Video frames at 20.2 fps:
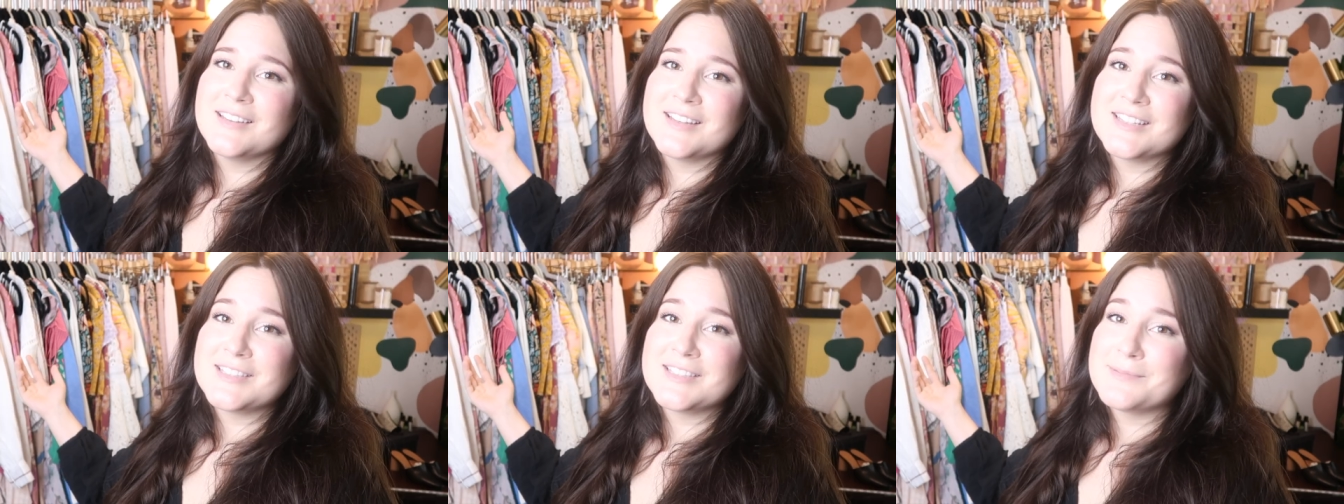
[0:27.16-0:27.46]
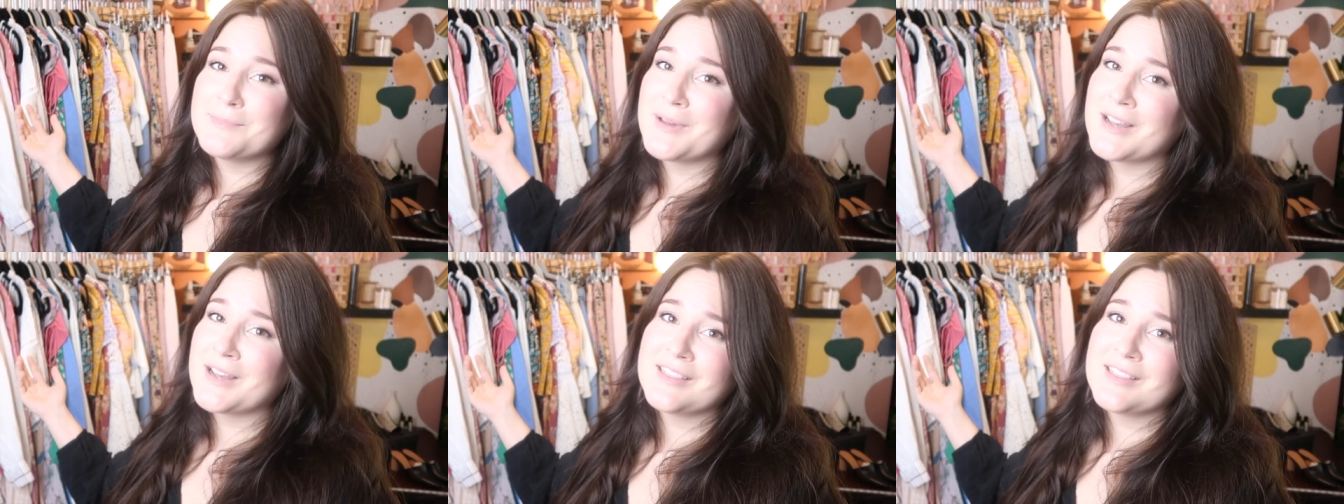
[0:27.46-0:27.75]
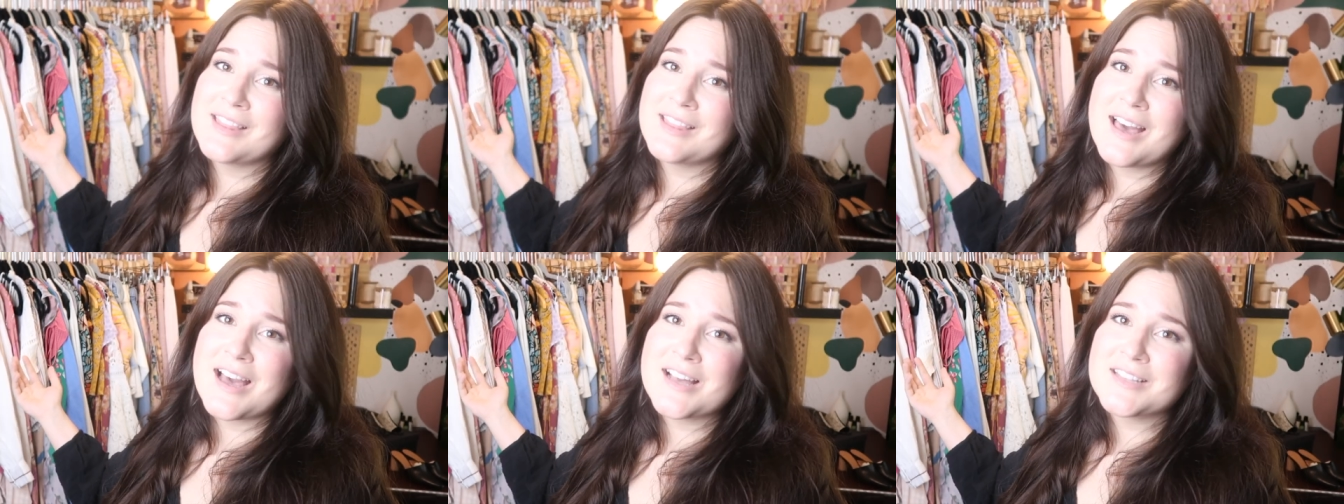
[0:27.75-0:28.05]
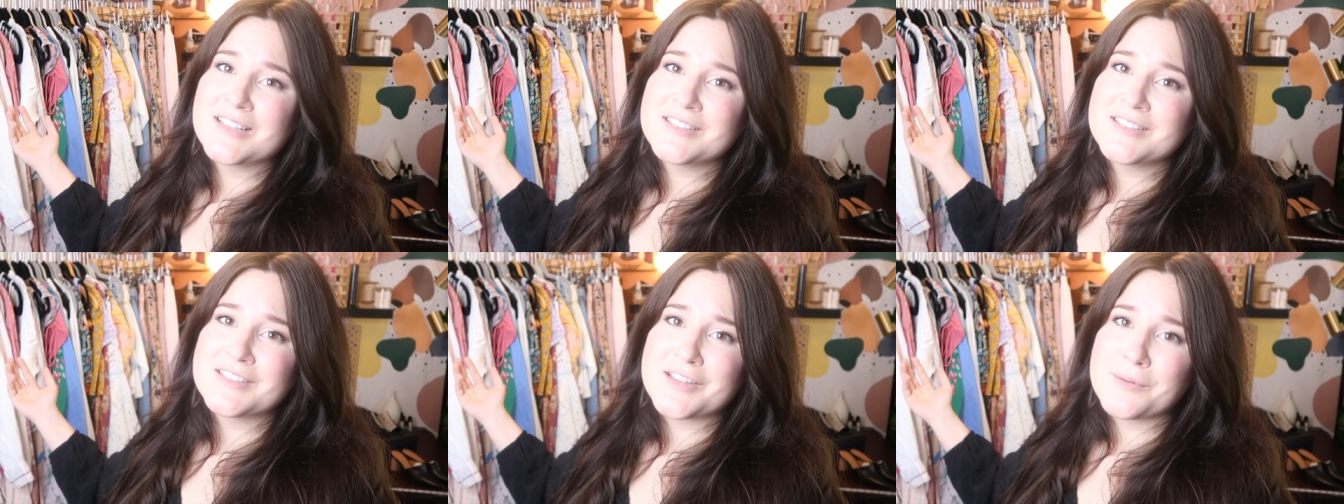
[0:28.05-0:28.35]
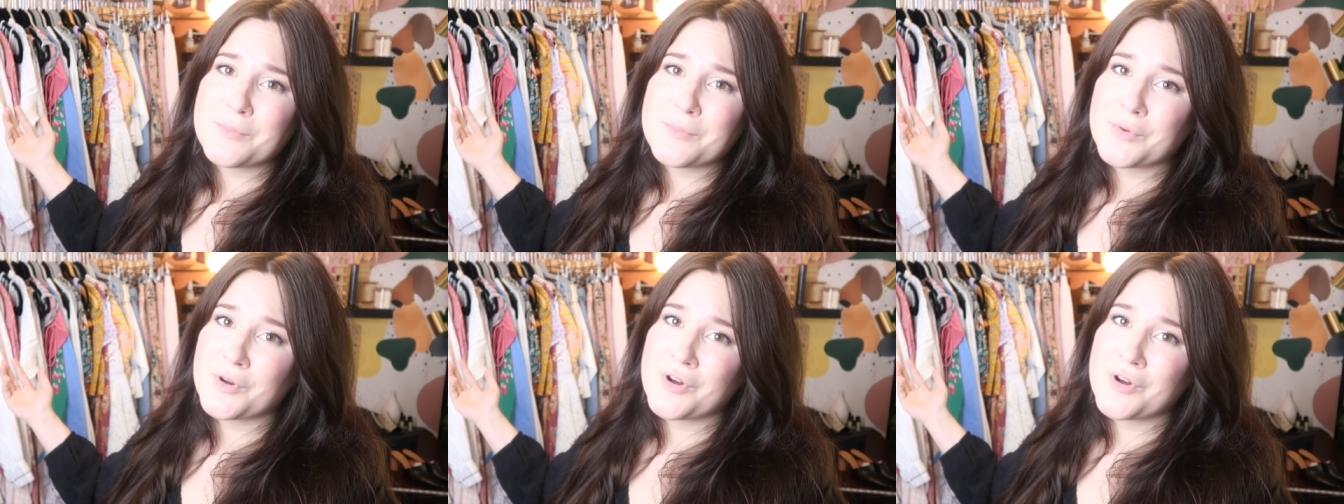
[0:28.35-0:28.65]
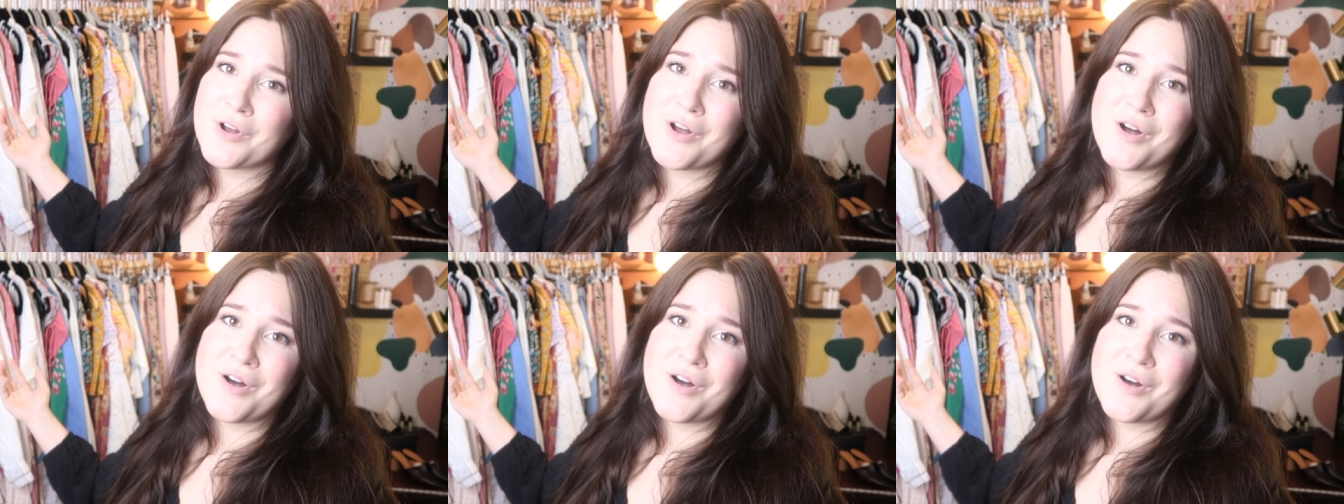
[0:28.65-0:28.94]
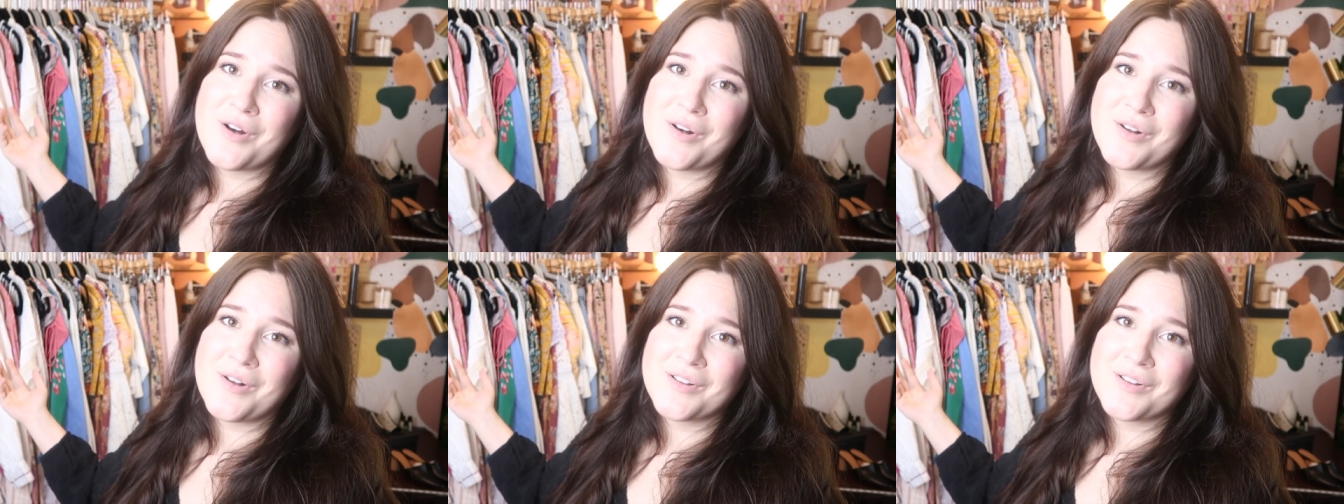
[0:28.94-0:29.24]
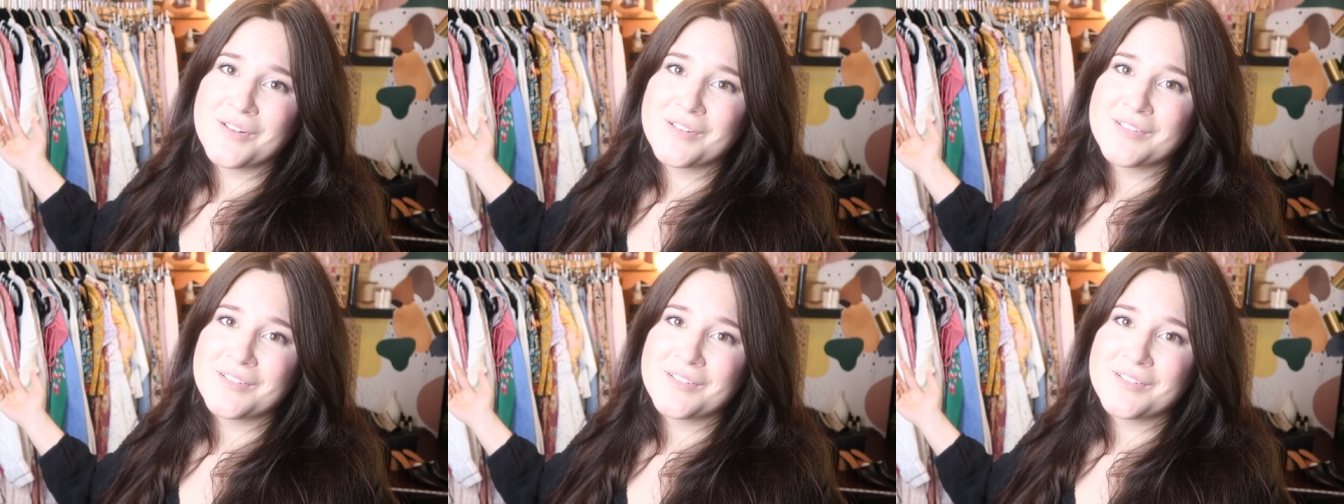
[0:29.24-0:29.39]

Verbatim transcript: is my last summer haul.